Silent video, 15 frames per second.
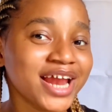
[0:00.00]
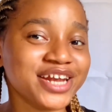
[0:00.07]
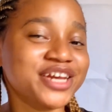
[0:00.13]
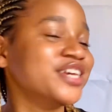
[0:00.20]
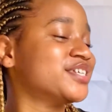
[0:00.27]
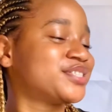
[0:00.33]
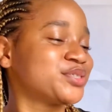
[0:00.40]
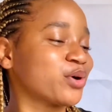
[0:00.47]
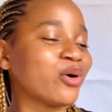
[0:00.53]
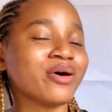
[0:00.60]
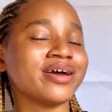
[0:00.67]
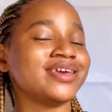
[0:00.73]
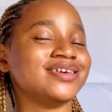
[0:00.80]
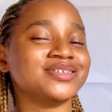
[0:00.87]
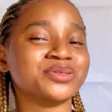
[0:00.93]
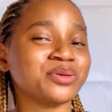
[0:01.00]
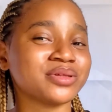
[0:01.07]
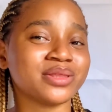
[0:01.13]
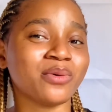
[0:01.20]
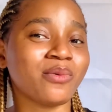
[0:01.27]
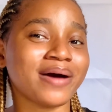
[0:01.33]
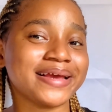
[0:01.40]
This oil is
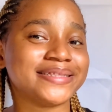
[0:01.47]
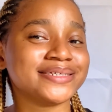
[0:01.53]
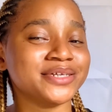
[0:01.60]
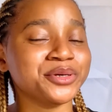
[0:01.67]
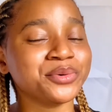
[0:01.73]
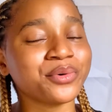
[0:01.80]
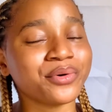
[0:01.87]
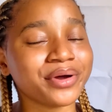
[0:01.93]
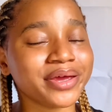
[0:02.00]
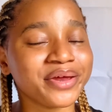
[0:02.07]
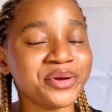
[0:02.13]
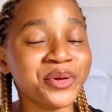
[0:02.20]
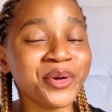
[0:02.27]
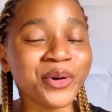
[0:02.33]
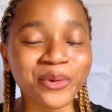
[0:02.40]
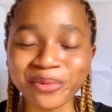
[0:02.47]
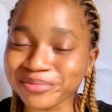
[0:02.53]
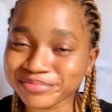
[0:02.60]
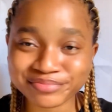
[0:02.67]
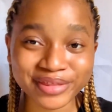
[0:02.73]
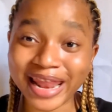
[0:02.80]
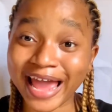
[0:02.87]
not a whitening oil. No,
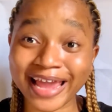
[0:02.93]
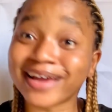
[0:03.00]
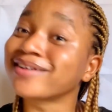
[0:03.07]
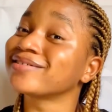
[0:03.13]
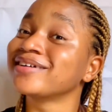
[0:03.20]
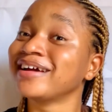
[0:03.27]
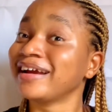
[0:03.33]
like